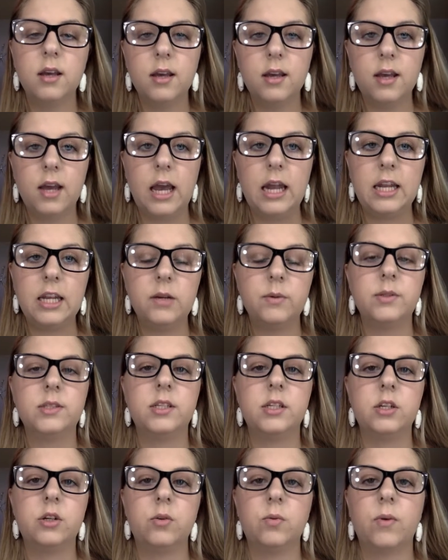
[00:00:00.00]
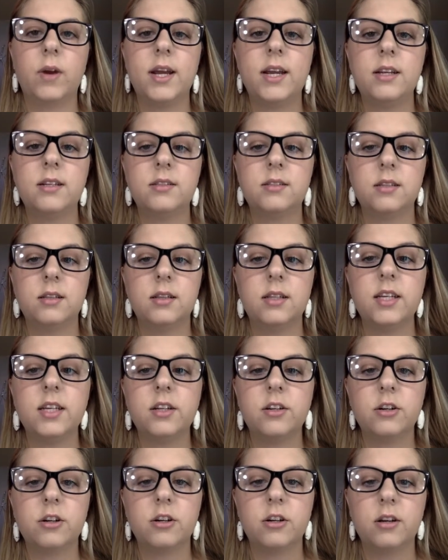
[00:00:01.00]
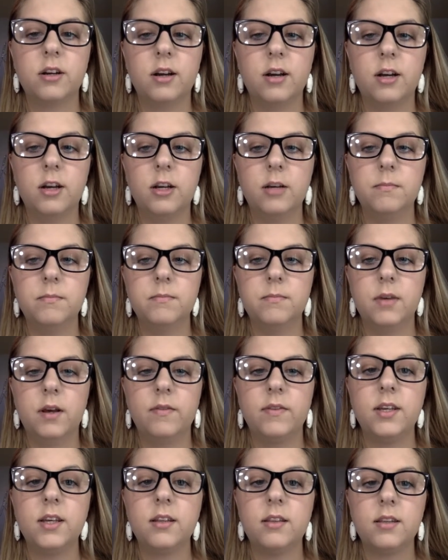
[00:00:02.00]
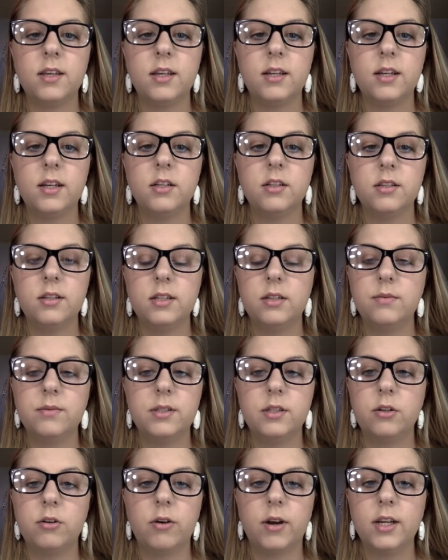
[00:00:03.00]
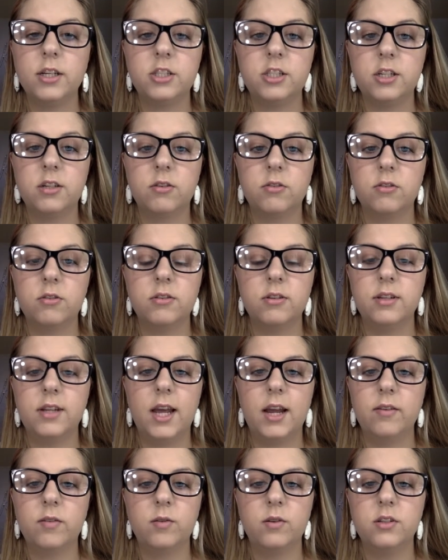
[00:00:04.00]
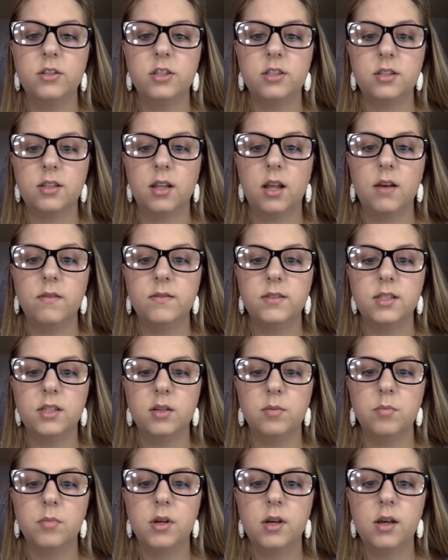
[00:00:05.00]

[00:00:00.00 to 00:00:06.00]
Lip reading: And he was a great leader of the Athenian. He was a great general, and everyone just loved him.